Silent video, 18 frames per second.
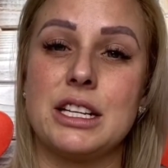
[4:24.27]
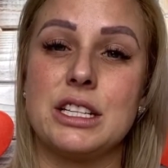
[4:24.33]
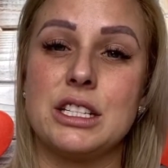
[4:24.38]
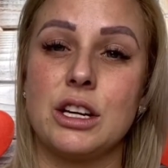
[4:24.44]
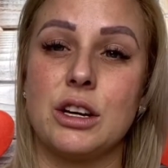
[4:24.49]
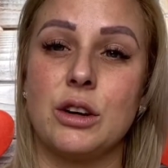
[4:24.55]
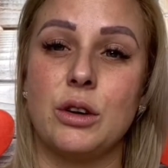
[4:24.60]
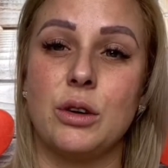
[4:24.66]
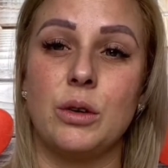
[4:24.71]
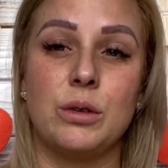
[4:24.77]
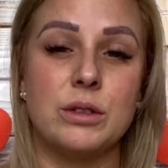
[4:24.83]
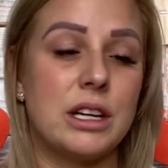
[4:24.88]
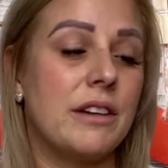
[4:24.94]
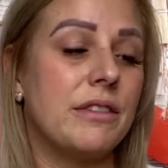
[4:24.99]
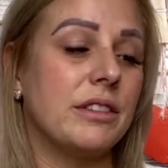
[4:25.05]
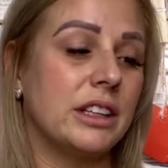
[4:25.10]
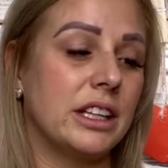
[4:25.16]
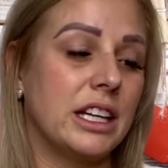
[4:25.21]
so
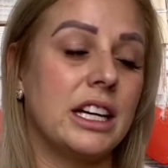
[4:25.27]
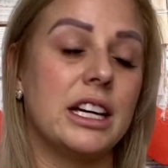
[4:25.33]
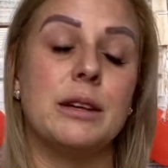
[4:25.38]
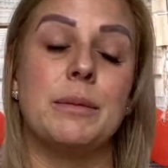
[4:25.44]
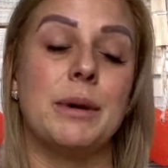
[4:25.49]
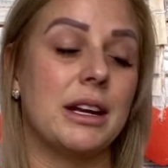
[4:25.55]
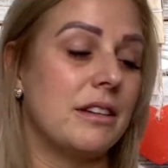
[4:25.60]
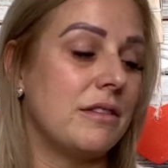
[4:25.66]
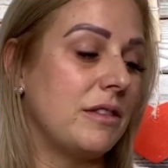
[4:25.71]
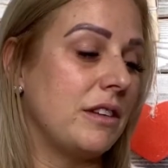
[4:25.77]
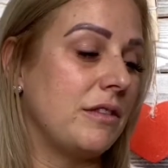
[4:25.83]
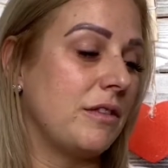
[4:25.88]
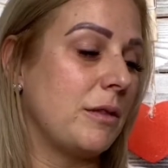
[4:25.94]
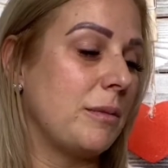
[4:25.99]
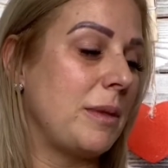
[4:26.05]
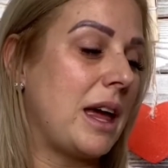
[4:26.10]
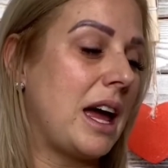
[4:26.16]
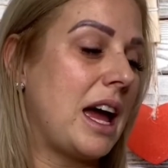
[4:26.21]
definitely could benefit
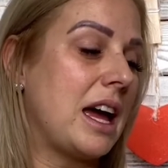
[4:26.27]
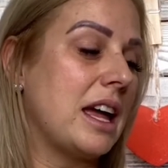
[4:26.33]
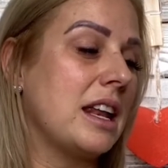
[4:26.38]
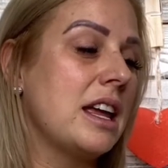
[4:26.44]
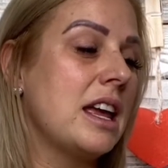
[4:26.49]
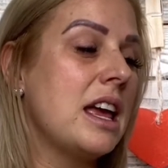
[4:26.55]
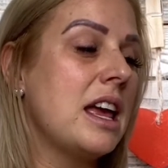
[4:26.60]
from that.